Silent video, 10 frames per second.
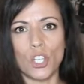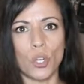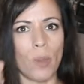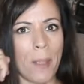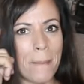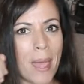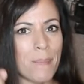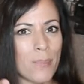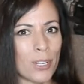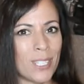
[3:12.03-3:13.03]
to
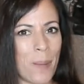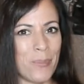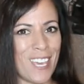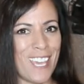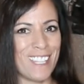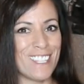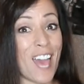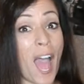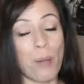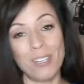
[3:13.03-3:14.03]
remember something
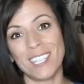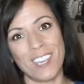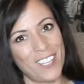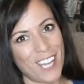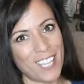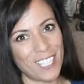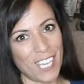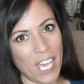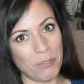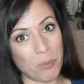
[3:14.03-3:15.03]
that I was given as a
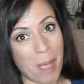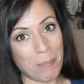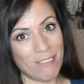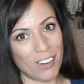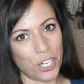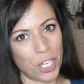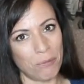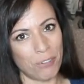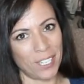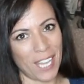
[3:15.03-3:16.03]
gift by my very
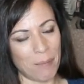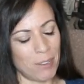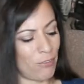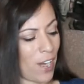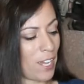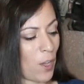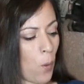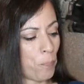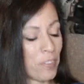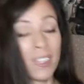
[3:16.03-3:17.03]
good friend Gabby
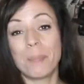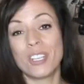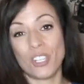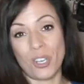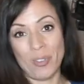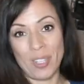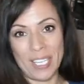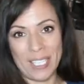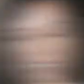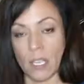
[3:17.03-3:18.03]
Franco. Let me show you
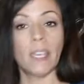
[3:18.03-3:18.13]
this.